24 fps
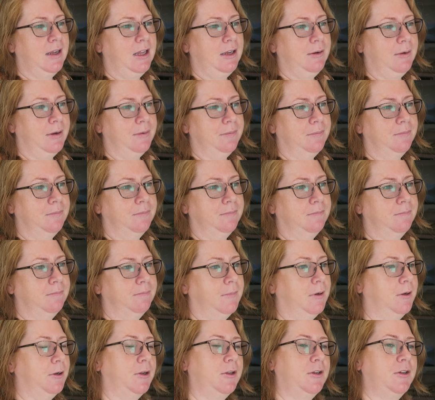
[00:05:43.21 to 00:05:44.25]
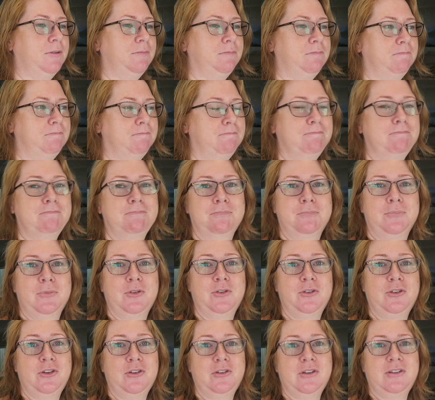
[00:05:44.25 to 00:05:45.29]
Anyway, I'm gonna
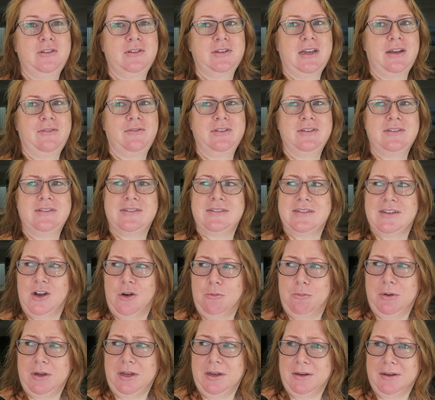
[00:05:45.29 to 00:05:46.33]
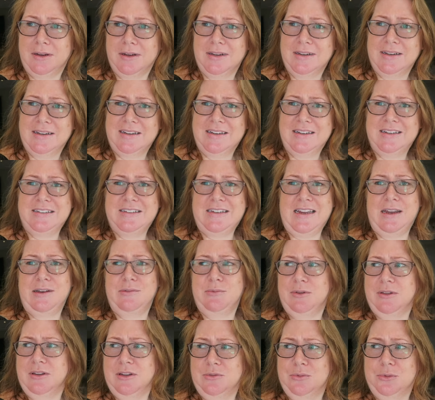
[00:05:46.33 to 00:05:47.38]
do this. Kevin's helping
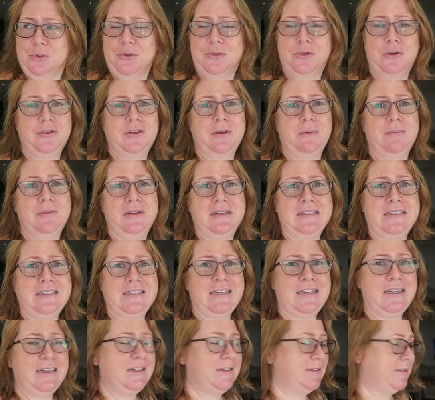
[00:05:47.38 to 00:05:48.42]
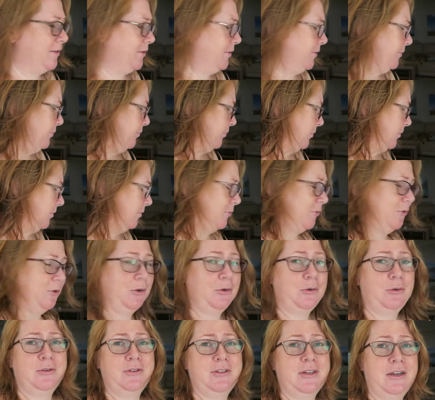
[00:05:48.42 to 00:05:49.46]
Dad with his roof or something today, so
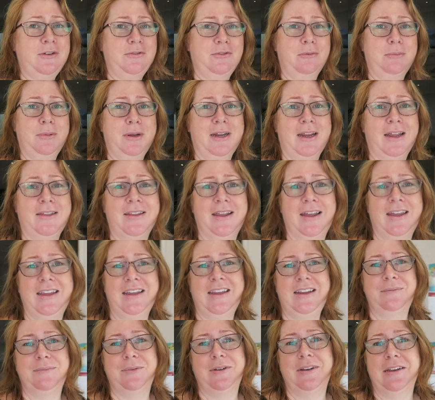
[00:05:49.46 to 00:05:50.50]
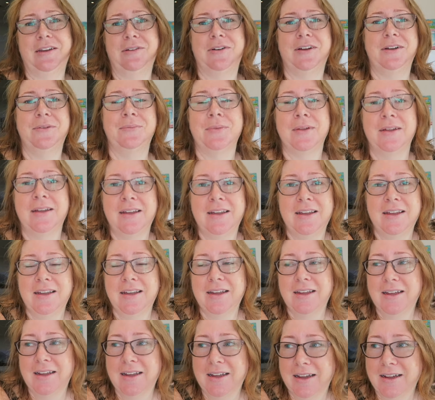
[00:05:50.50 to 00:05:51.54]
not a good day for being out in that heat, but anyway.
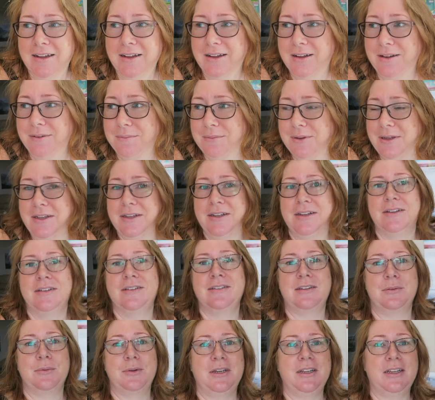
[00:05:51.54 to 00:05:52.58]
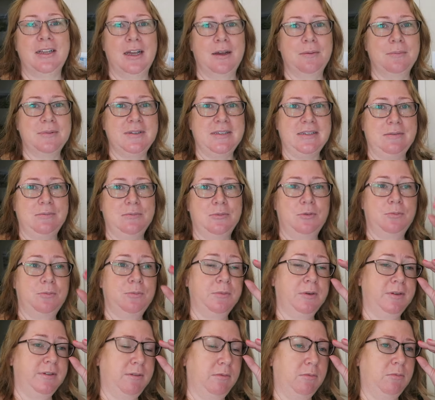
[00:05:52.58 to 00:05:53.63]
So when he comes in,
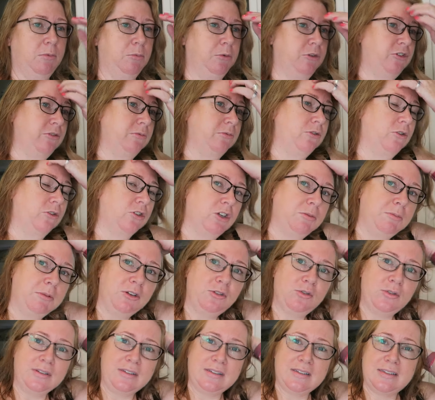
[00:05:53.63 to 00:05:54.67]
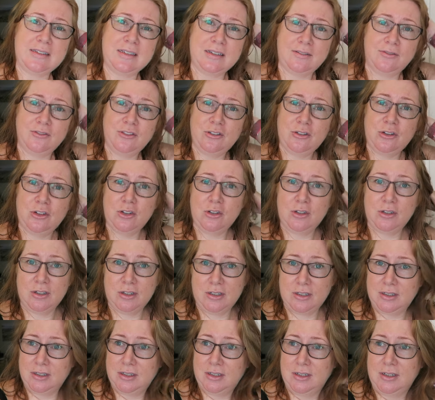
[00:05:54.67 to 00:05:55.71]
we'll watch some documentaries this afternoon.
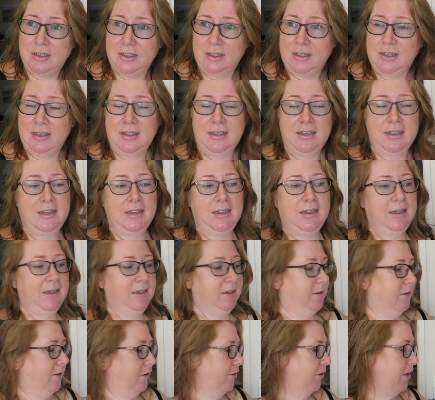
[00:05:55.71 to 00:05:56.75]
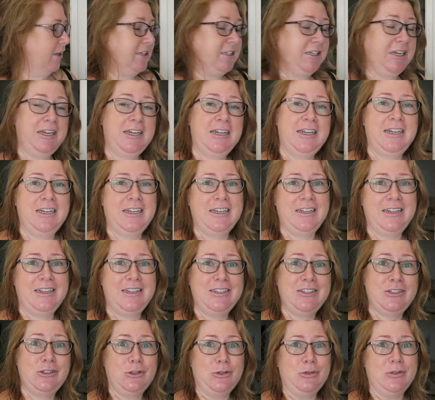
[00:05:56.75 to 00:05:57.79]
Right,
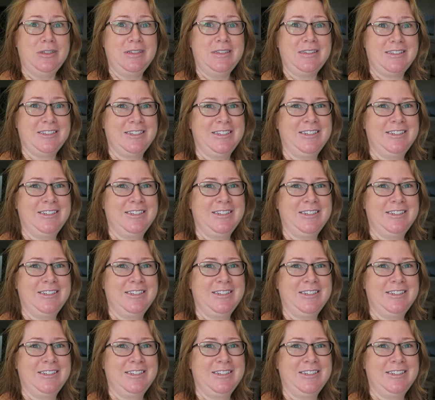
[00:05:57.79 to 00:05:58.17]
let's do this.